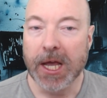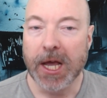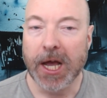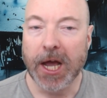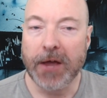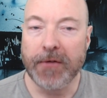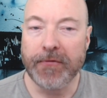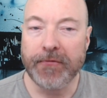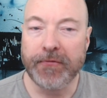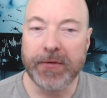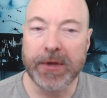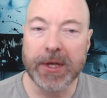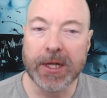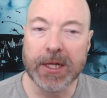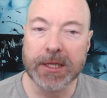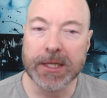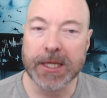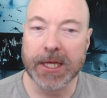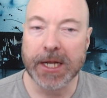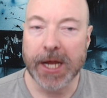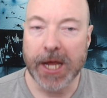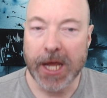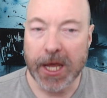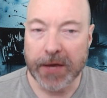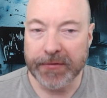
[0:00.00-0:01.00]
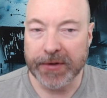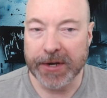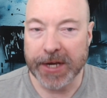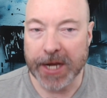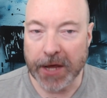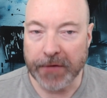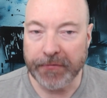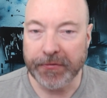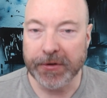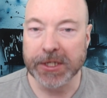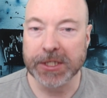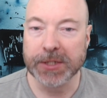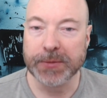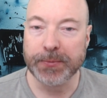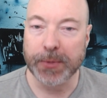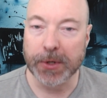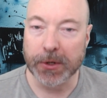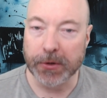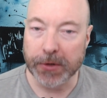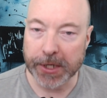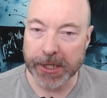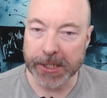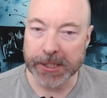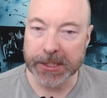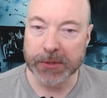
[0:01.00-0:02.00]
I feel that I have enough
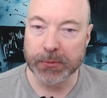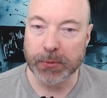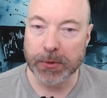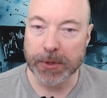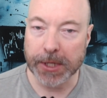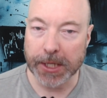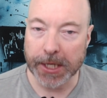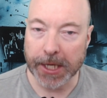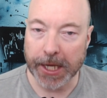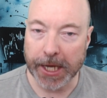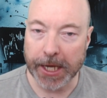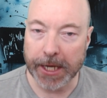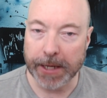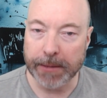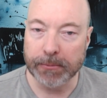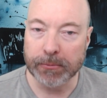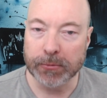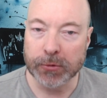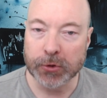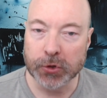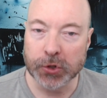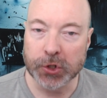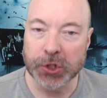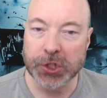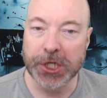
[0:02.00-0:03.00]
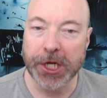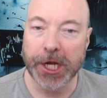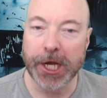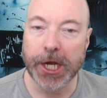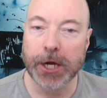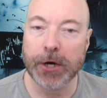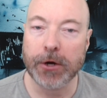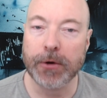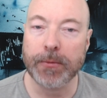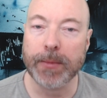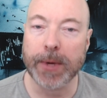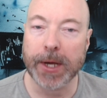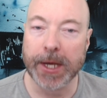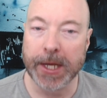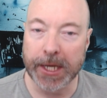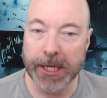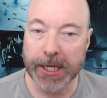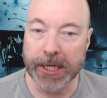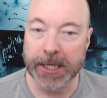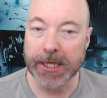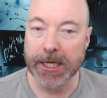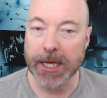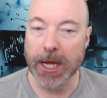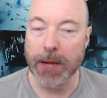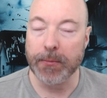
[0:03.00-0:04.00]
experience with the game to share my
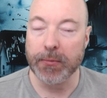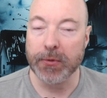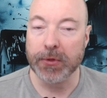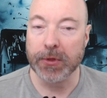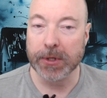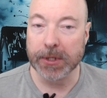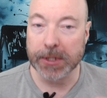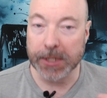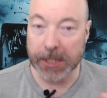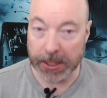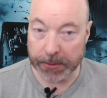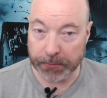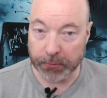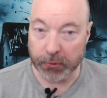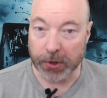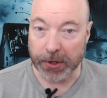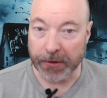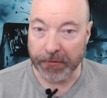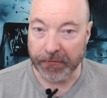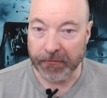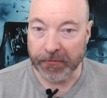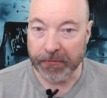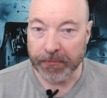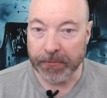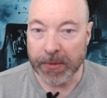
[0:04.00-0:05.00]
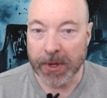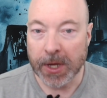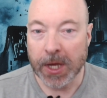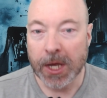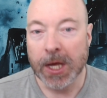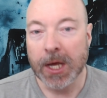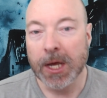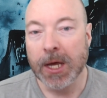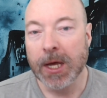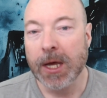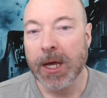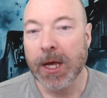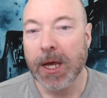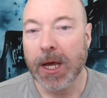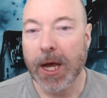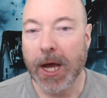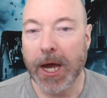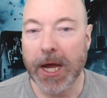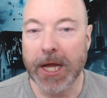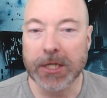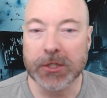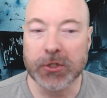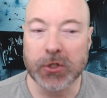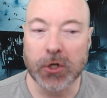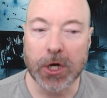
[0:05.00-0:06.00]
in-depth debrief.
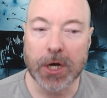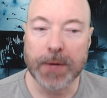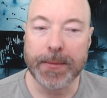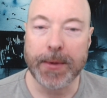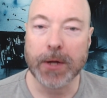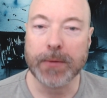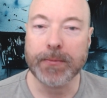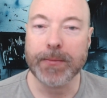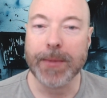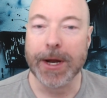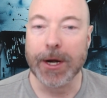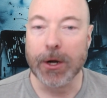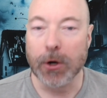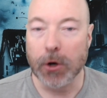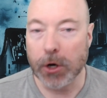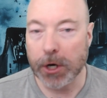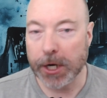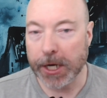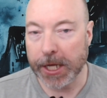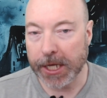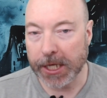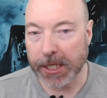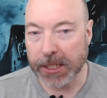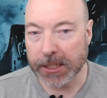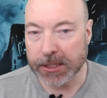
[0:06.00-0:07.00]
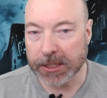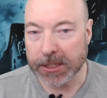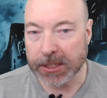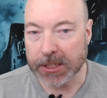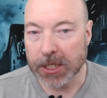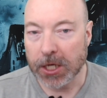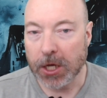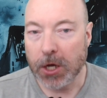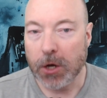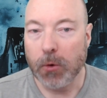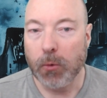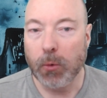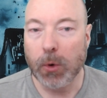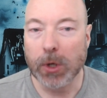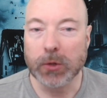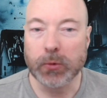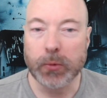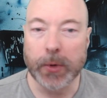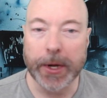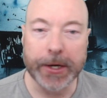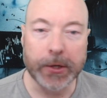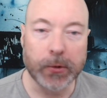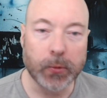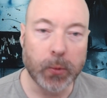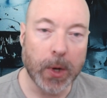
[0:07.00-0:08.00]
I'll talk about my learnings, what
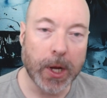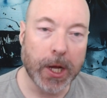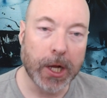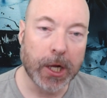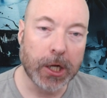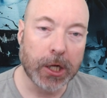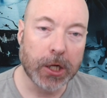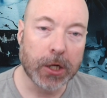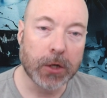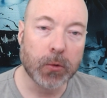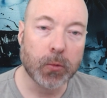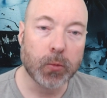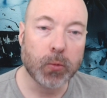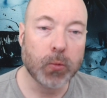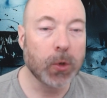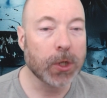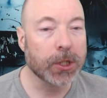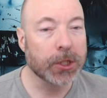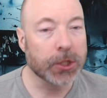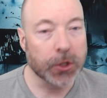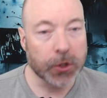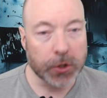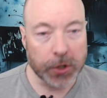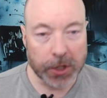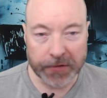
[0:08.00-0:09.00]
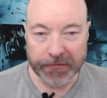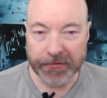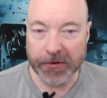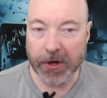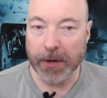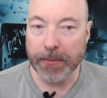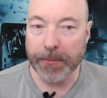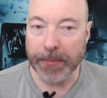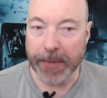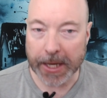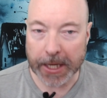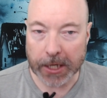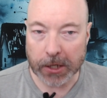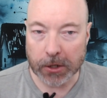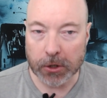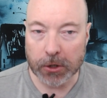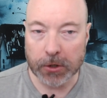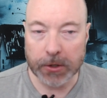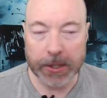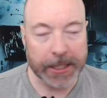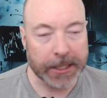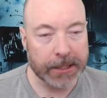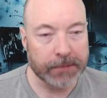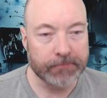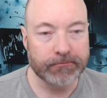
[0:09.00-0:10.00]
went well, what could have gone better,
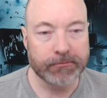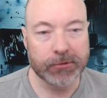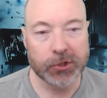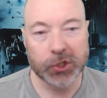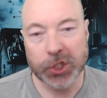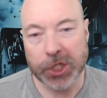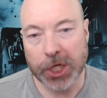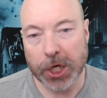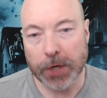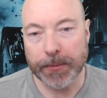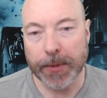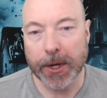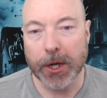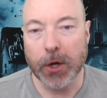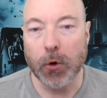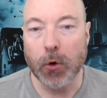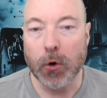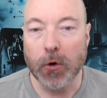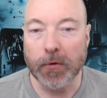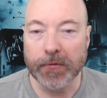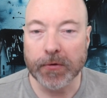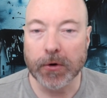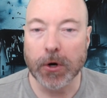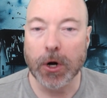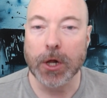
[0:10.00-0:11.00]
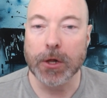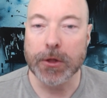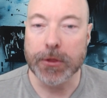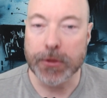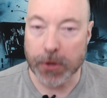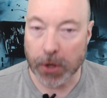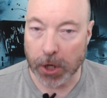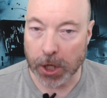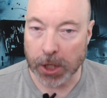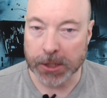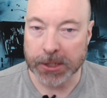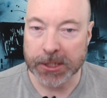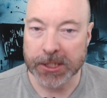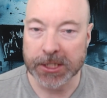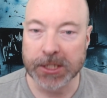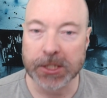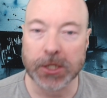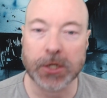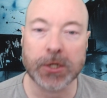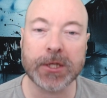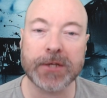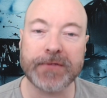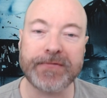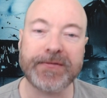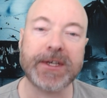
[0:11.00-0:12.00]
and share my overall thoughts
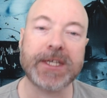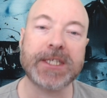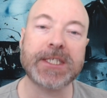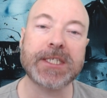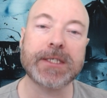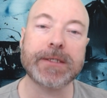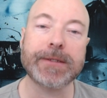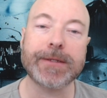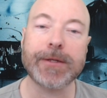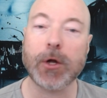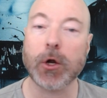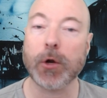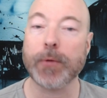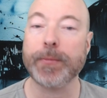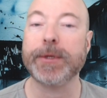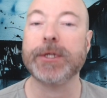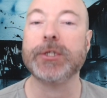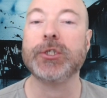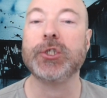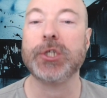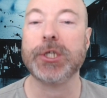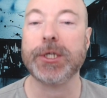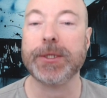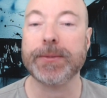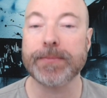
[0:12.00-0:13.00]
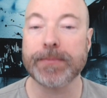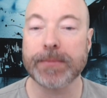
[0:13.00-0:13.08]
on the Vaesen RPG.